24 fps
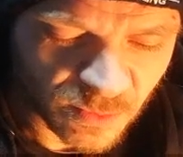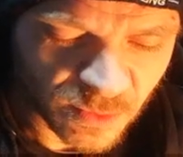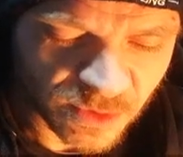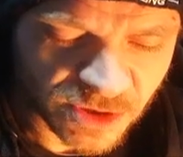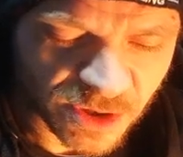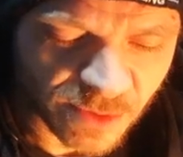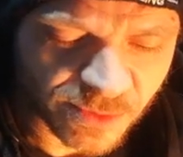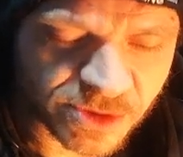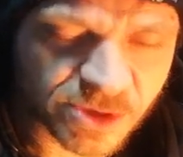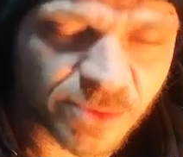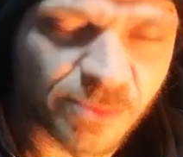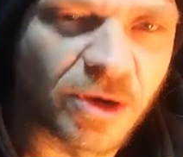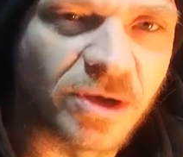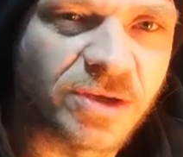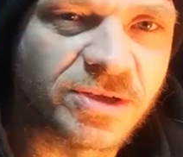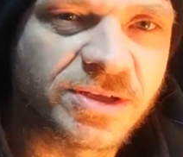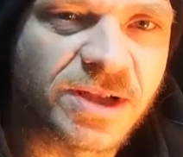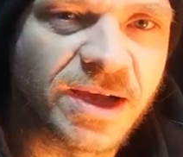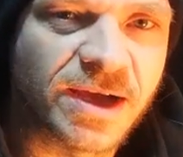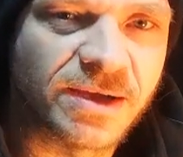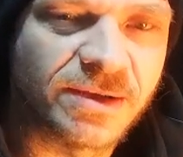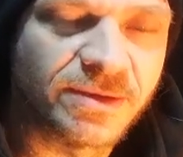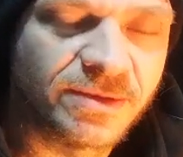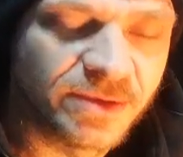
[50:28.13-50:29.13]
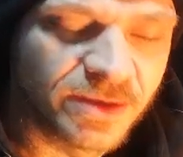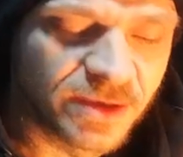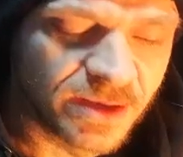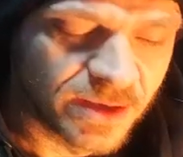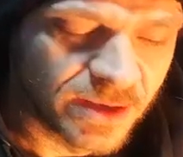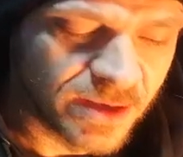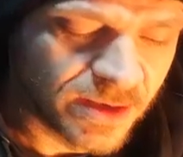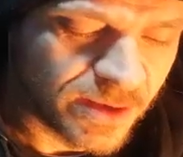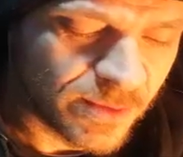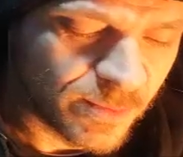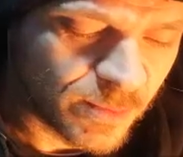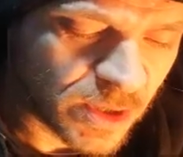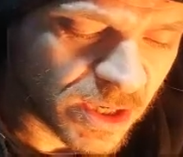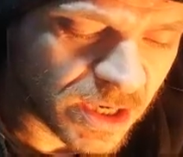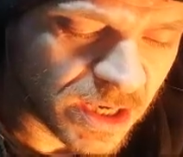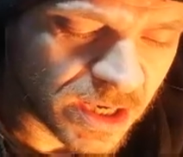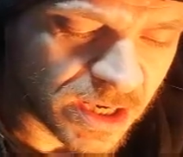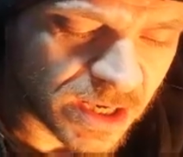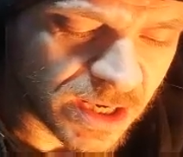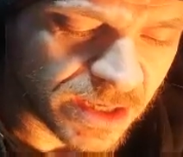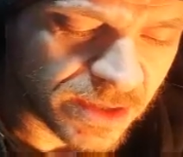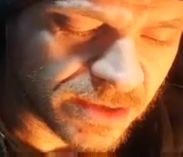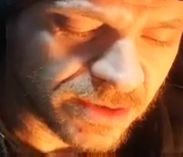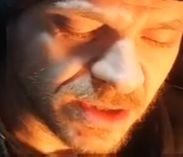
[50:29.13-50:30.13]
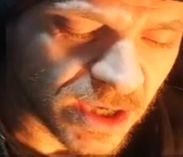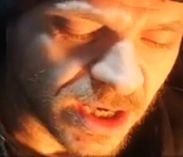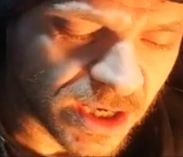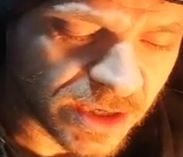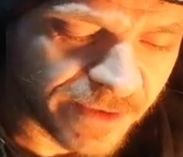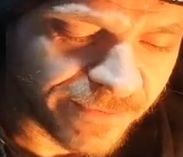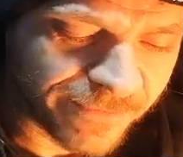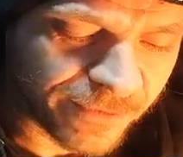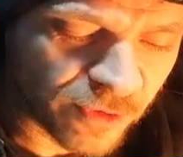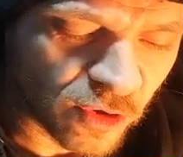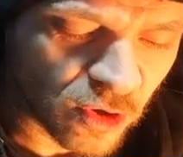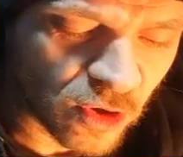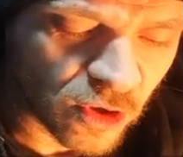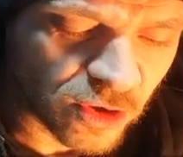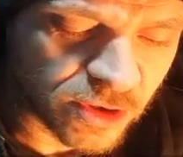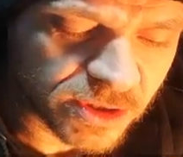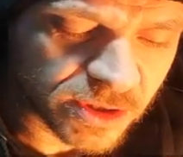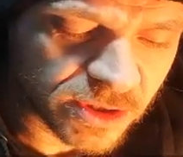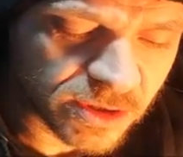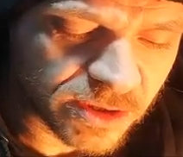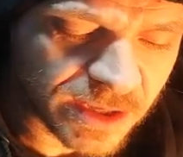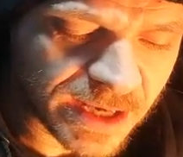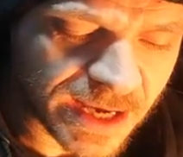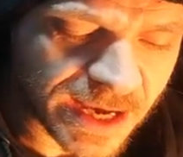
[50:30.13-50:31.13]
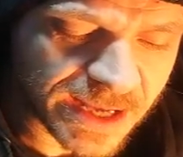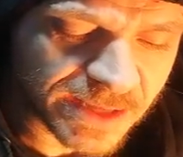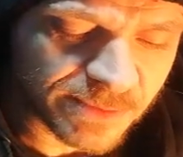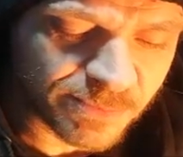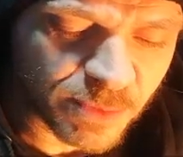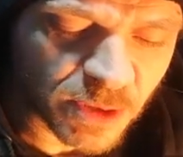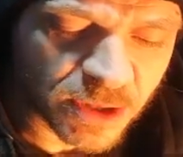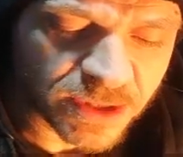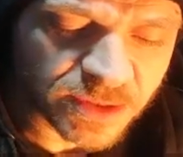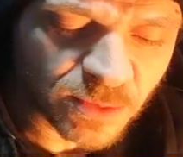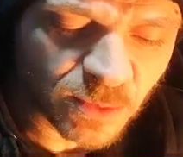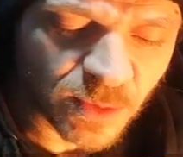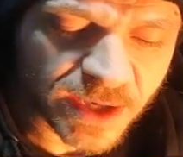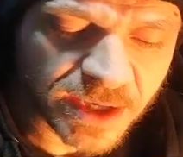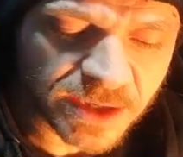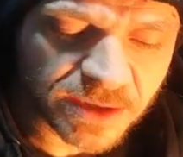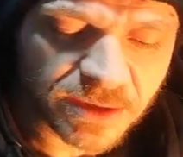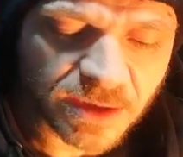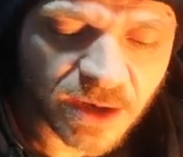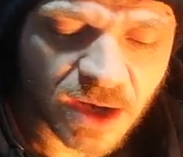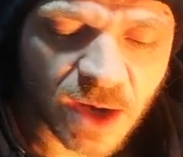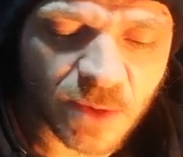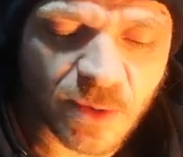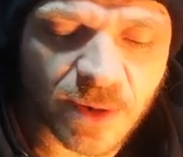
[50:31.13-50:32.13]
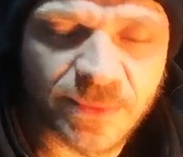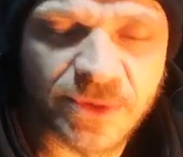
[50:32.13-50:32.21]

Which I was surprised at. But uh, Nyla yeah. Ford and Bunny win, I